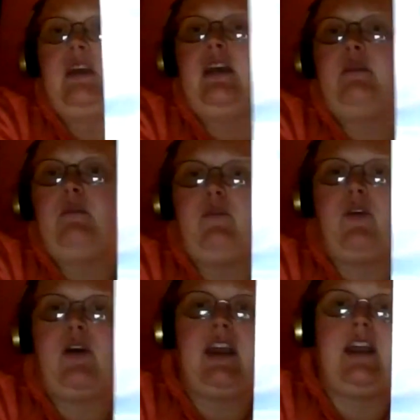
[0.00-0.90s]
And
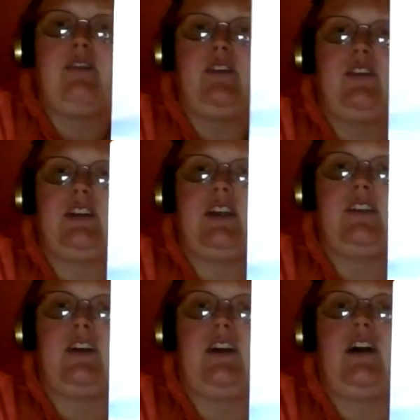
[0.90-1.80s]
before I even looked
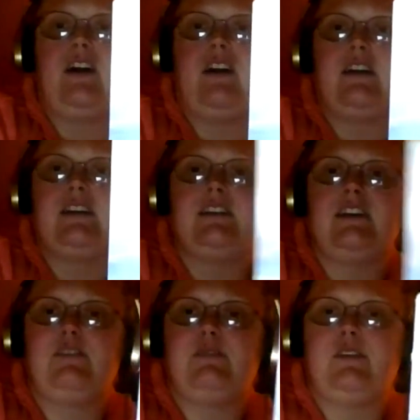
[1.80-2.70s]
at the card, I said
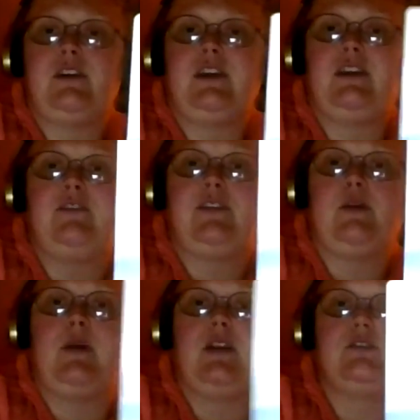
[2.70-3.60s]
you were looking for a
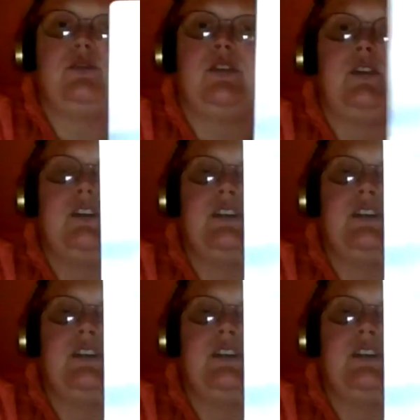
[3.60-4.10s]
mentor or